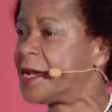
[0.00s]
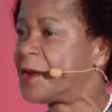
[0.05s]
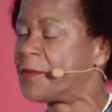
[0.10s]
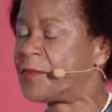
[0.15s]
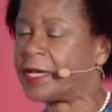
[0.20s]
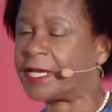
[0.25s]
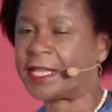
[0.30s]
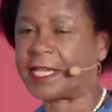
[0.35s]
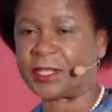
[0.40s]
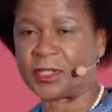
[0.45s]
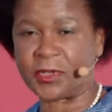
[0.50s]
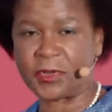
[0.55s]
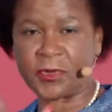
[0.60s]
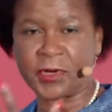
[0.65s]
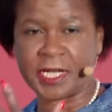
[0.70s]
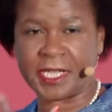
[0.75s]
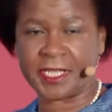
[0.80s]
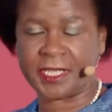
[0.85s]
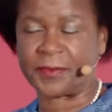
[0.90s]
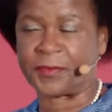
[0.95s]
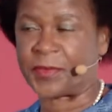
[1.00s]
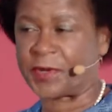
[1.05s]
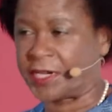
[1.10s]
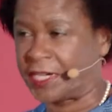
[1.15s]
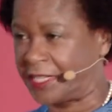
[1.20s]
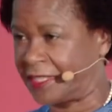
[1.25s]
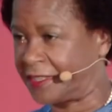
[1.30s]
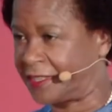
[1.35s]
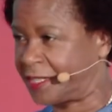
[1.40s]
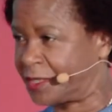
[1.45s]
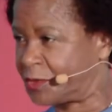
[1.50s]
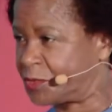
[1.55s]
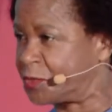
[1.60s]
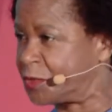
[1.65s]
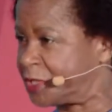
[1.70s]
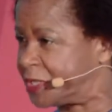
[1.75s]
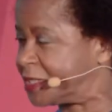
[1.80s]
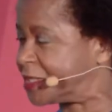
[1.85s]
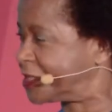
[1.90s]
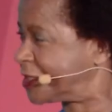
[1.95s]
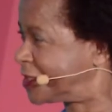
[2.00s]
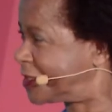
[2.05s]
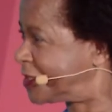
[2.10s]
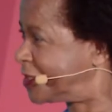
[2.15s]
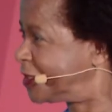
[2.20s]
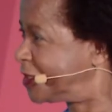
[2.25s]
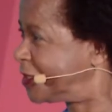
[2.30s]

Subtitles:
But I knew I had a brain that worked.